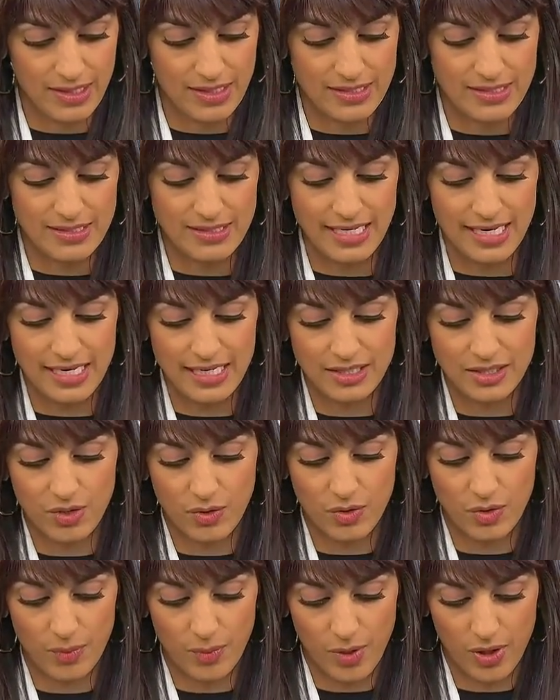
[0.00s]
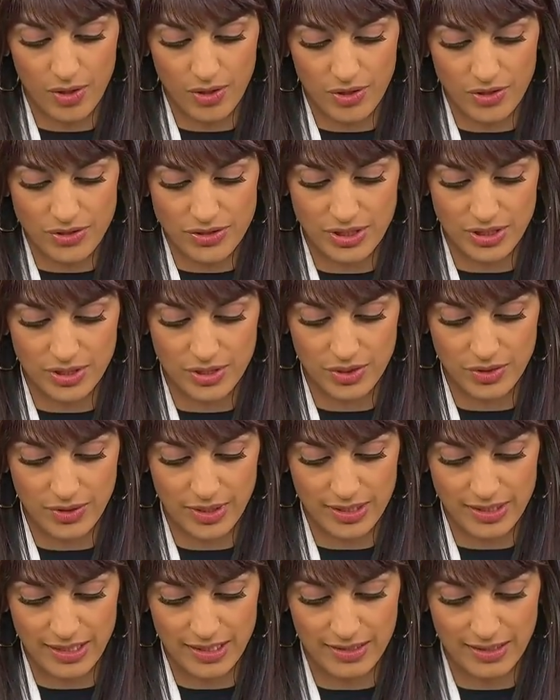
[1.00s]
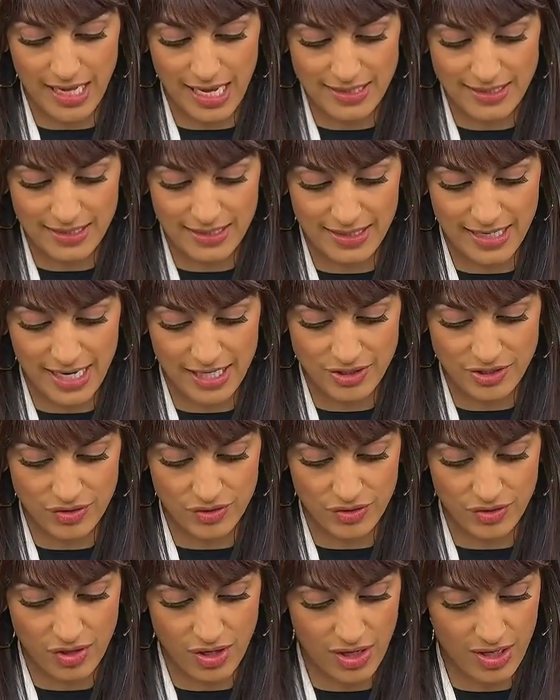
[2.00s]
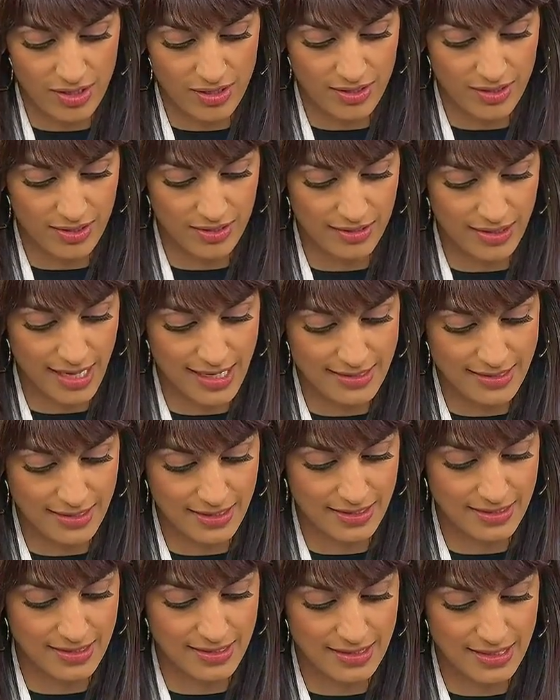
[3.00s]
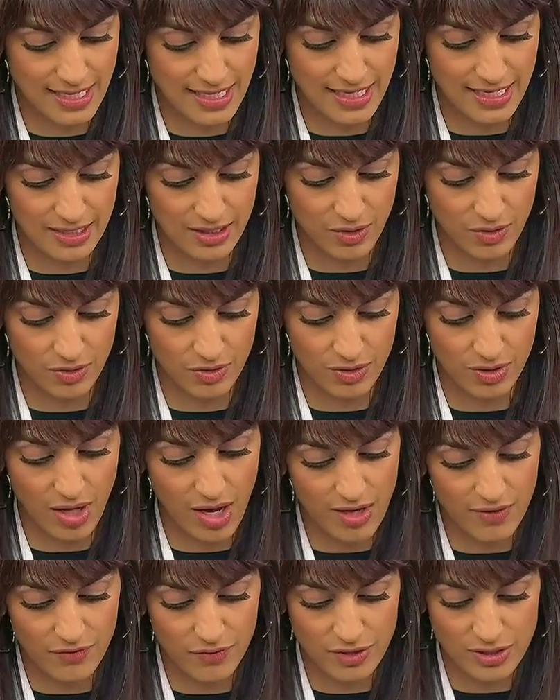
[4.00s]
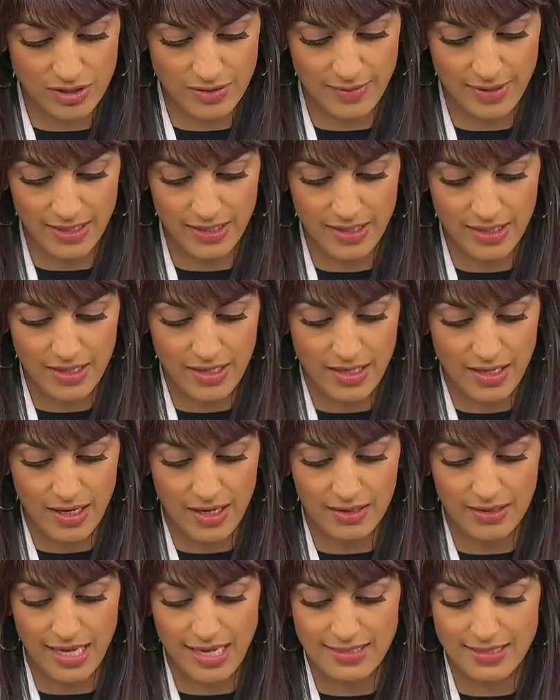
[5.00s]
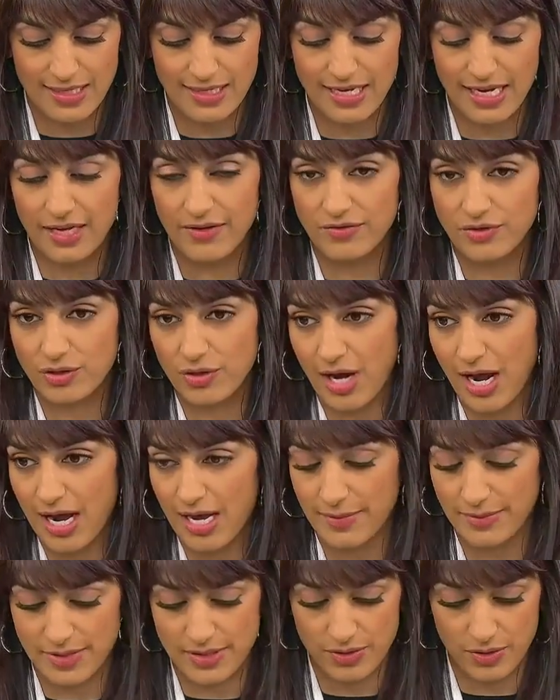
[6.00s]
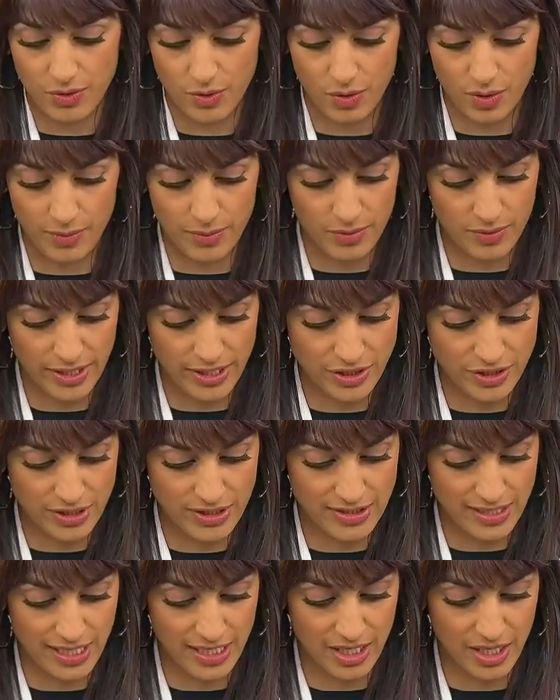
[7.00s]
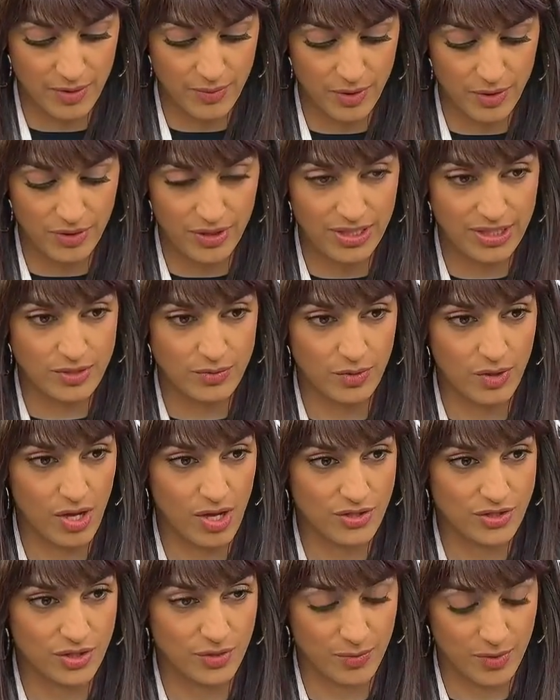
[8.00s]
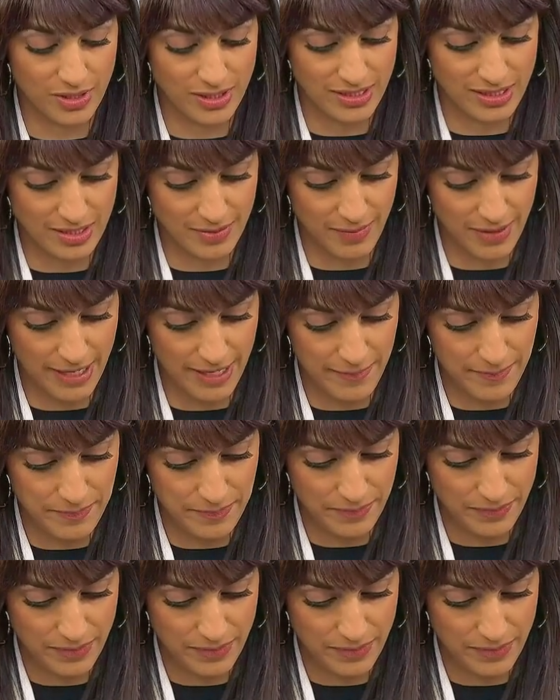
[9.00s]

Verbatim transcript: State and local partners, including the Alaska National Guard, Alaska state and local law enforcement, Alaska Native tribes, corporations, and communities will also participate.